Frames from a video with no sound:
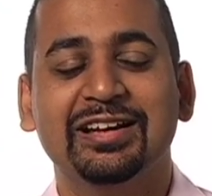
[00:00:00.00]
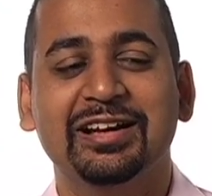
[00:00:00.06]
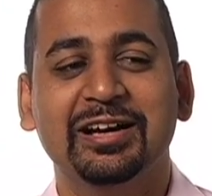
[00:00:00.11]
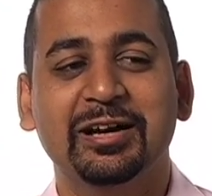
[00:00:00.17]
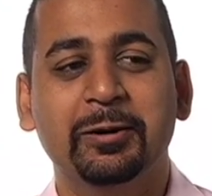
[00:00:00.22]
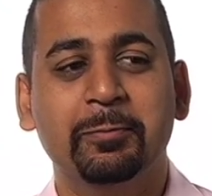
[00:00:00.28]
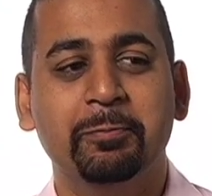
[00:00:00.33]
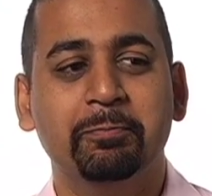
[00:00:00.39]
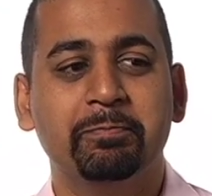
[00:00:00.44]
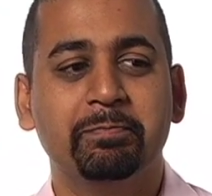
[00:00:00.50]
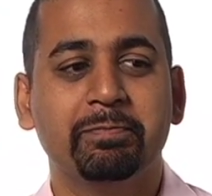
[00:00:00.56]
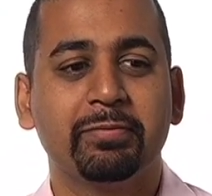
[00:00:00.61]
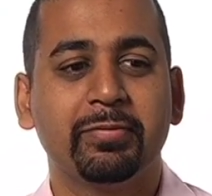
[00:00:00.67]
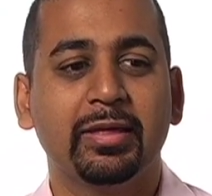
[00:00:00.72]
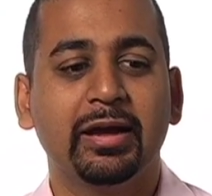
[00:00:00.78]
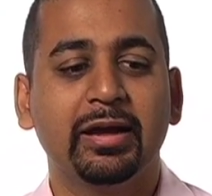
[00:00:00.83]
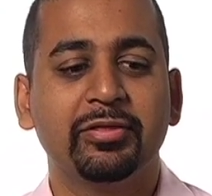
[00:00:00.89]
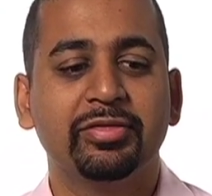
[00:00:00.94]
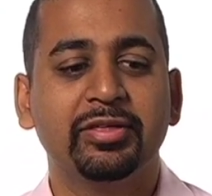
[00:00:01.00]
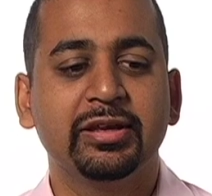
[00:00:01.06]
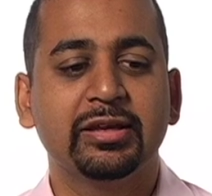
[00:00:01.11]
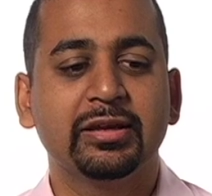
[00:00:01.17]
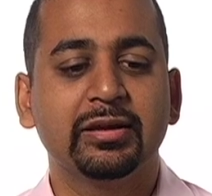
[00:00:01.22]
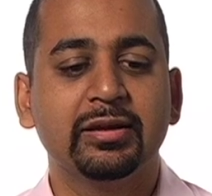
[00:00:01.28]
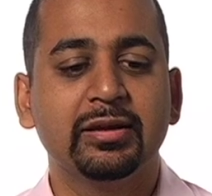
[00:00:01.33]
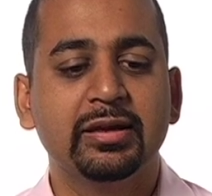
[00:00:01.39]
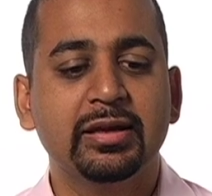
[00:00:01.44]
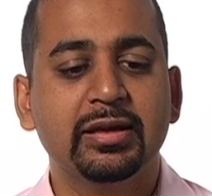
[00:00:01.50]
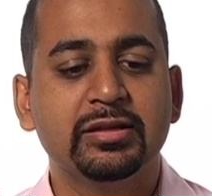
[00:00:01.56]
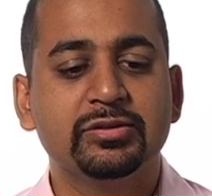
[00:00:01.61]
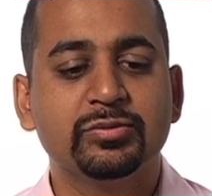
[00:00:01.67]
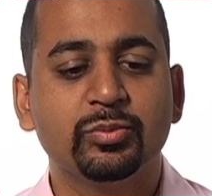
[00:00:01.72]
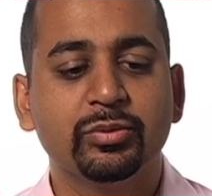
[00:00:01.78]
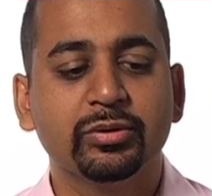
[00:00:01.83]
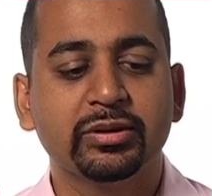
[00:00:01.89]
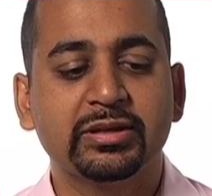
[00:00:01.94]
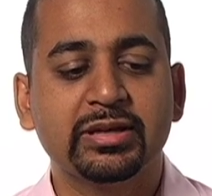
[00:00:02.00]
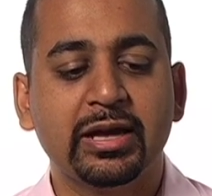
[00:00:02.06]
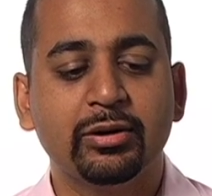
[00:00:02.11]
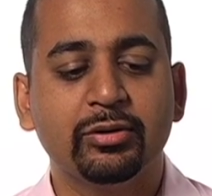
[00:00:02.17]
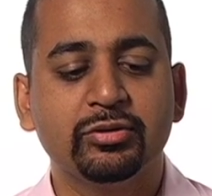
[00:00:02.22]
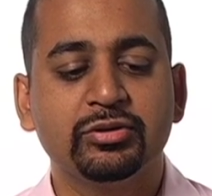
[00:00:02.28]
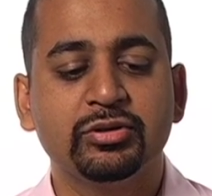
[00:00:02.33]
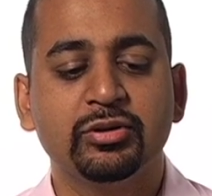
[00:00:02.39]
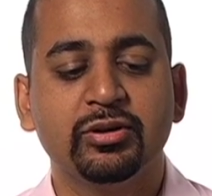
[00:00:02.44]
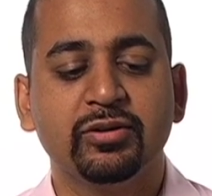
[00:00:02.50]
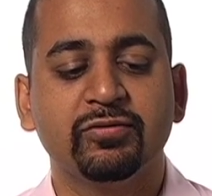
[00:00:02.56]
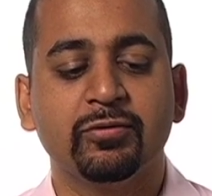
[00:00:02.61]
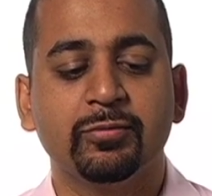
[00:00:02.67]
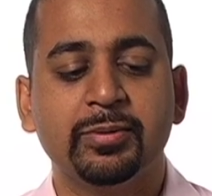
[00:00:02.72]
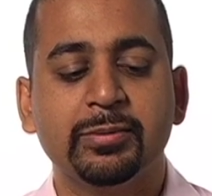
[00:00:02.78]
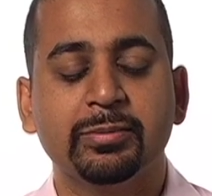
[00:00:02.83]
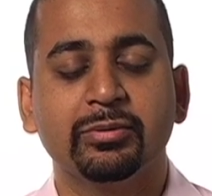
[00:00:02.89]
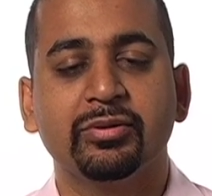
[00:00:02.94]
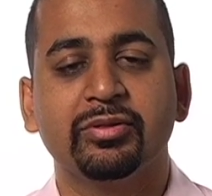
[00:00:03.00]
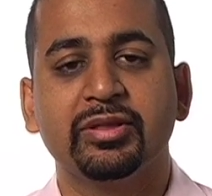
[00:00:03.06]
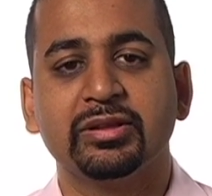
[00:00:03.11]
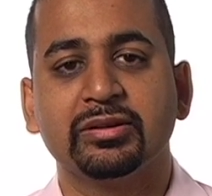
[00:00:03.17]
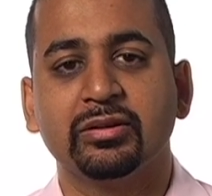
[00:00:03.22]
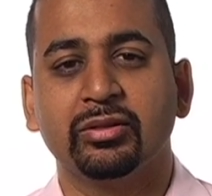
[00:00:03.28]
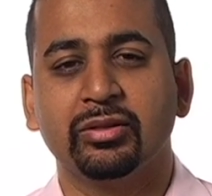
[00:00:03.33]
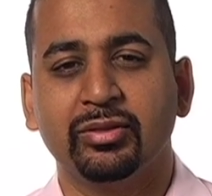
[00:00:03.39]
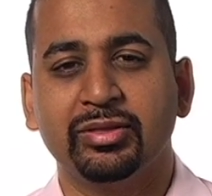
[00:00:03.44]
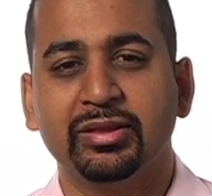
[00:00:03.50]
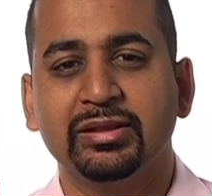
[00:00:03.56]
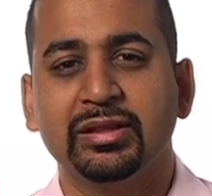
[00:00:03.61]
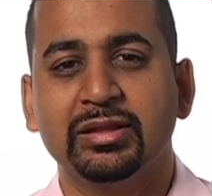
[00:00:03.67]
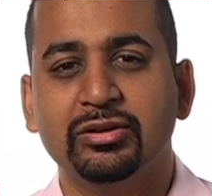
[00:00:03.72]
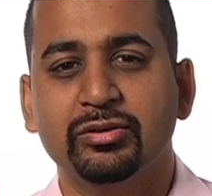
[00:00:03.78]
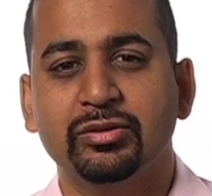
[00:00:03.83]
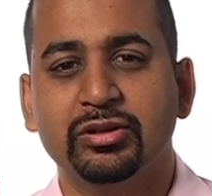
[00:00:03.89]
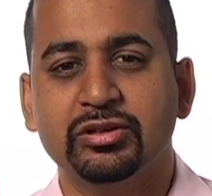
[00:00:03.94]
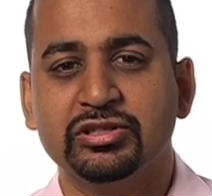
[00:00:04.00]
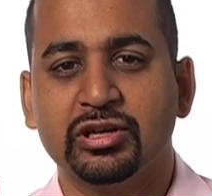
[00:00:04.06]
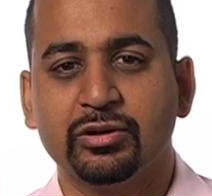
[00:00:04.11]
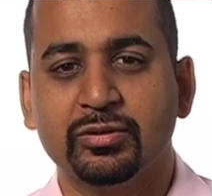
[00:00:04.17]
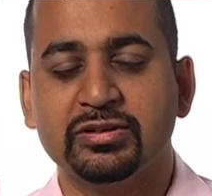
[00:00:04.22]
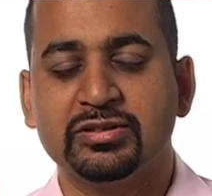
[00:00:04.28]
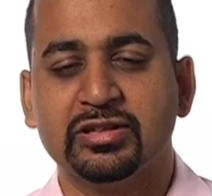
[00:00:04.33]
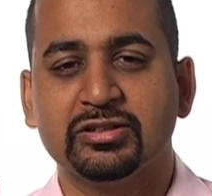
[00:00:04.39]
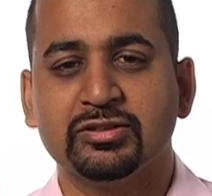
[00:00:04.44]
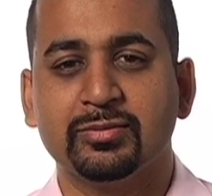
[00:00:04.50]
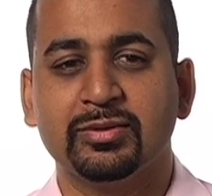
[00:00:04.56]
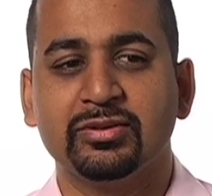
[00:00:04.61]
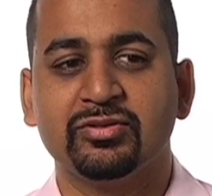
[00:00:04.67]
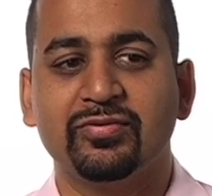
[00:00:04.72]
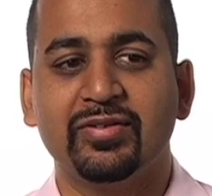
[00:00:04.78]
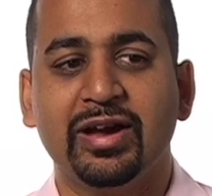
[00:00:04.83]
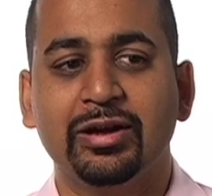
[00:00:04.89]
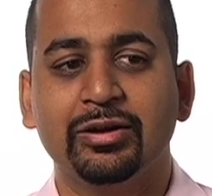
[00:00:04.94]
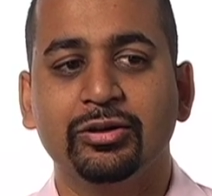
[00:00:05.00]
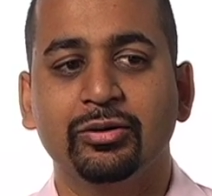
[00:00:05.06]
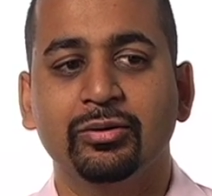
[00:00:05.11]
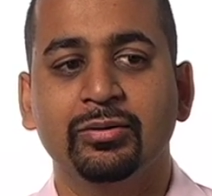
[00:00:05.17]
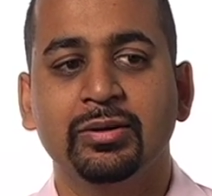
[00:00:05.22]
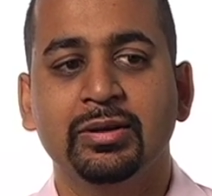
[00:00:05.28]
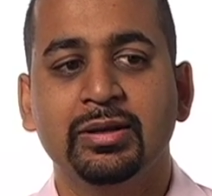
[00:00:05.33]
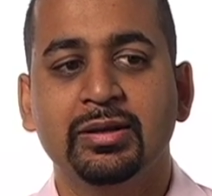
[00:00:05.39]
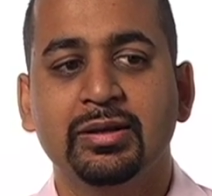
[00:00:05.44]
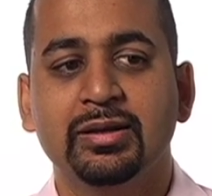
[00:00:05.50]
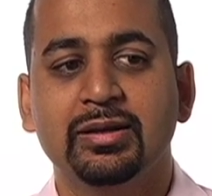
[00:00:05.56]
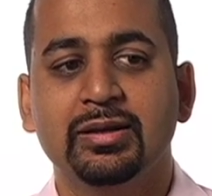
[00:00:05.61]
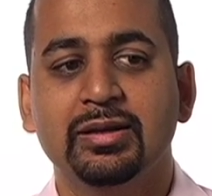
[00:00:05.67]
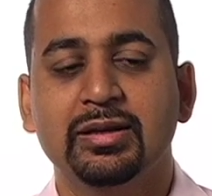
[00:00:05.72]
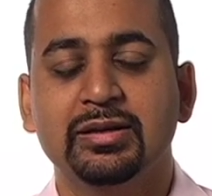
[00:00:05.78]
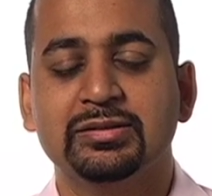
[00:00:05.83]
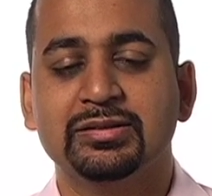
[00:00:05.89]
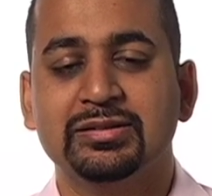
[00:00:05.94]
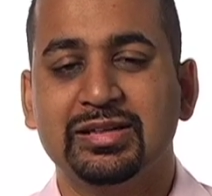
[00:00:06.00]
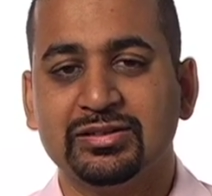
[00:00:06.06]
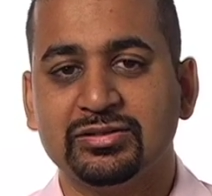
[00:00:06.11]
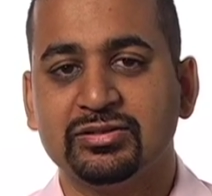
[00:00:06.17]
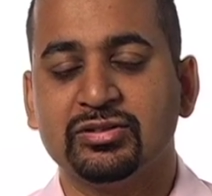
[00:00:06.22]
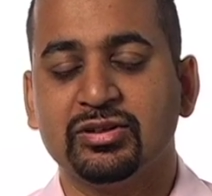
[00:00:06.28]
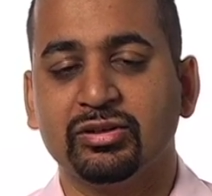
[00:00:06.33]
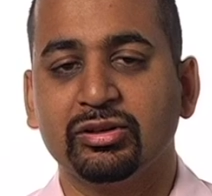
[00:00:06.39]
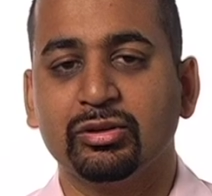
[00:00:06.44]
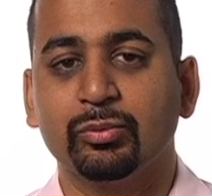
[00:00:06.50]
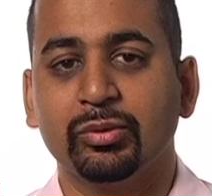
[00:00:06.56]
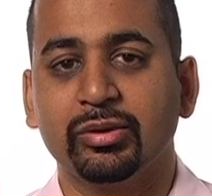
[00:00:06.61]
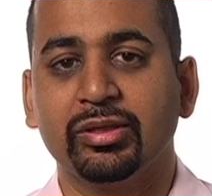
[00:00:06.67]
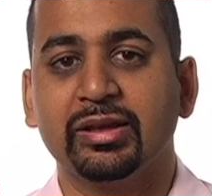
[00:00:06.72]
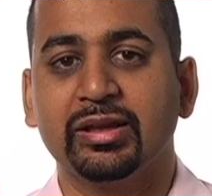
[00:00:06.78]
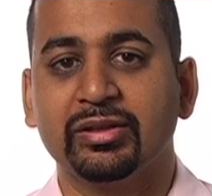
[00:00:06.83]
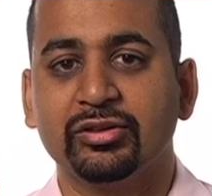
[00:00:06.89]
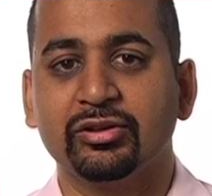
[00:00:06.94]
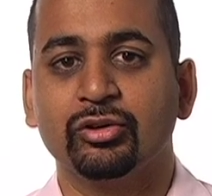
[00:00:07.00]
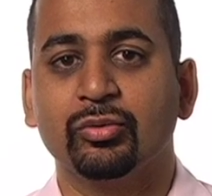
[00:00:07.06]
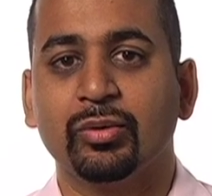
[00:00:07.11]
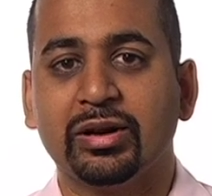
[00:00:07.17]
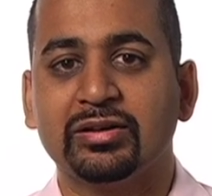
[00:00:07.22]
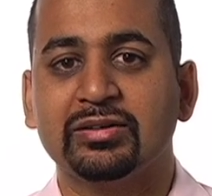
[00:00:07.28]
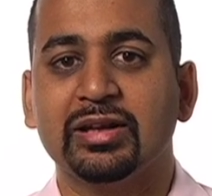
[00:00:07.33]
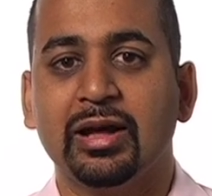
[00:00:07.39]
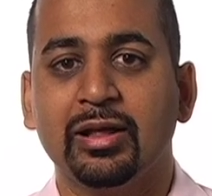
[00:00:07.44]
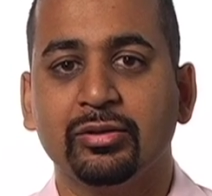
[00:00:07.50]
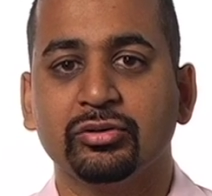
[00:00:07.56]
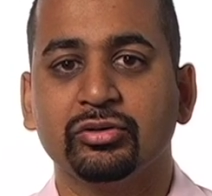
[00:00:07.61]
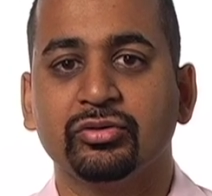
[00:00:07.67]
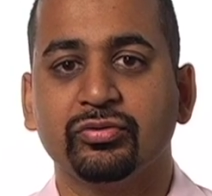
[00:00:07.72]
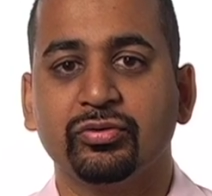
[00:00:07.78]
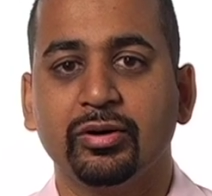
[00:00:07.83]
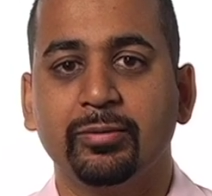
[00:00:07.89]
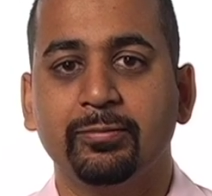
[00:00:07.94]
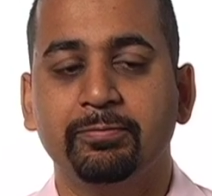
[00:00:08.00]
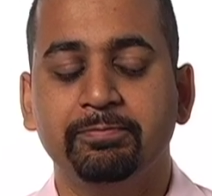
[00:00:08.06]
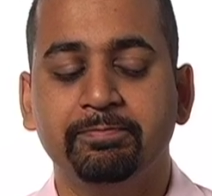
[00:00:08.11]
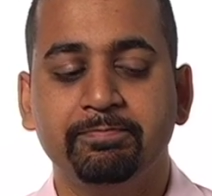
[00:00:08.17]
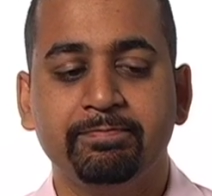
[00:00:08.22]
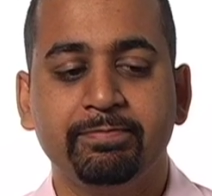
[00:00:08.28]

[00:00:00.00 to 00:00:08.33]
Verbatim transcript: Um, I think it's really counterintuitive for people to think that the thing they do that generates that so much value isn't necessarily where they get the direct dollars from.